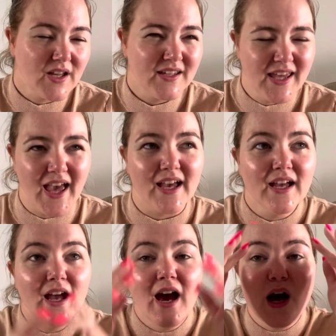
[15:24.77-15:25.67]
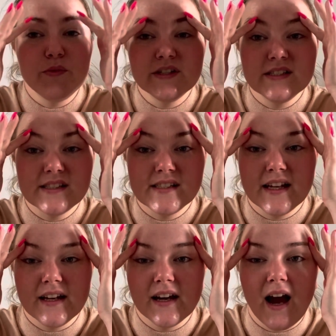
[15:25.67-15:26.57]
yeah, I wouldn't
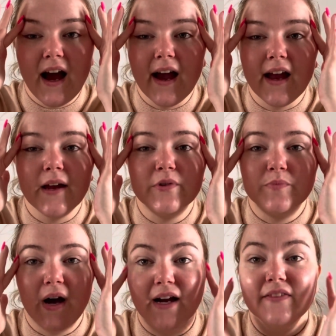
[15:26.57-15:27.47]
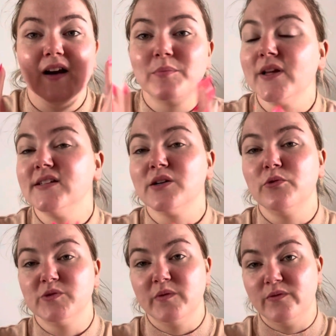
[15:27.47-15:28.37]
say I was back in that place I
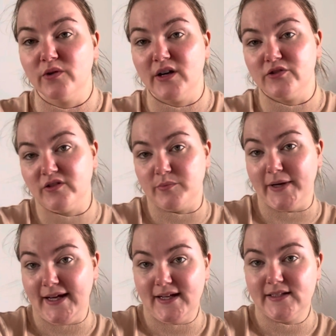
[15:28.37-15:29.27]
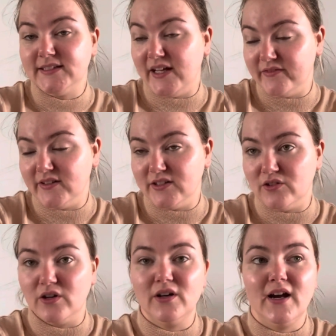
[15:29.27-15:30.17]
was before I took the break, definitely
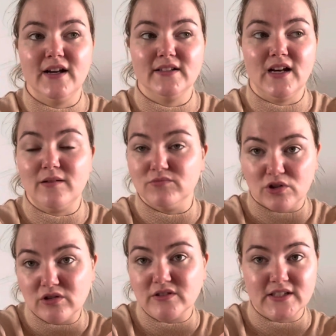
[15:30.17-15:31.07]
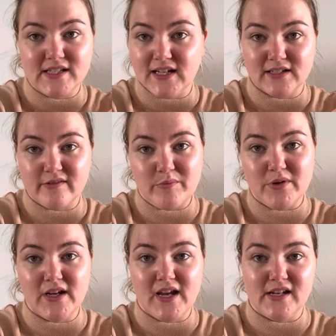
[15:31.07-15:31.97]
not, and I am not going to take another
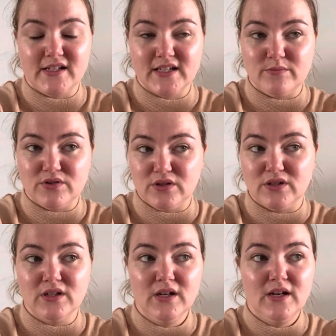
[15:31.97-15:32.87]
break anytime soon,